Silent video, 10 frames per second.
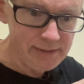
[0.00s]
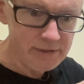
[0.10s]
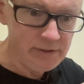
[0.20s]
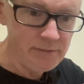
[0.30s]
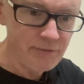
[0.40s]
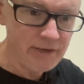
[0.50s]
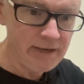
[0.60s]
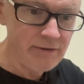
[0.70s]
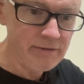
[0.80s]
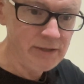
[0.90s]
It's got a
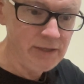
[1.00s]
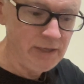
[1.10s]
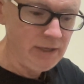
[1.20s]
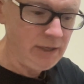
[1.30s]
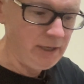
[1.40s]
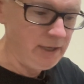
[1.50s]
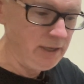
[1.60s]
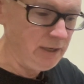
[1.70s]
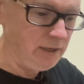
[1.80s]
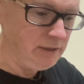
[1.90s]
brown,
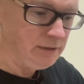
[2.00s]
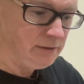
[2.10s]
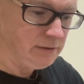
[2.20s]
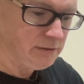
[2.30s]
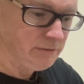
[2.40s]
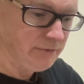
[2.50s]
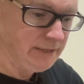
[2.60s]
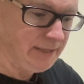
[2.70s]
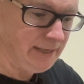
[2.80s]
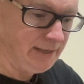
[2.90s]
a sort of
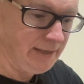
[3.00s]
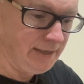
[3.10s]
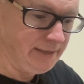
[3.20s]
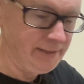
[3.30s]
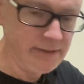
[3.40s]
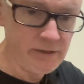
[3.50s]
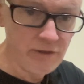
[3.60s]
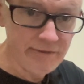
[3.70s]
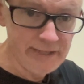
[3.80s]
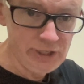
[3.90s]
reddy colour, and then an
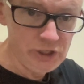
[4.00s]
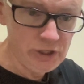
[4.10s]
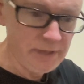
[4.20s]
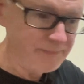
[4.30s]
orange.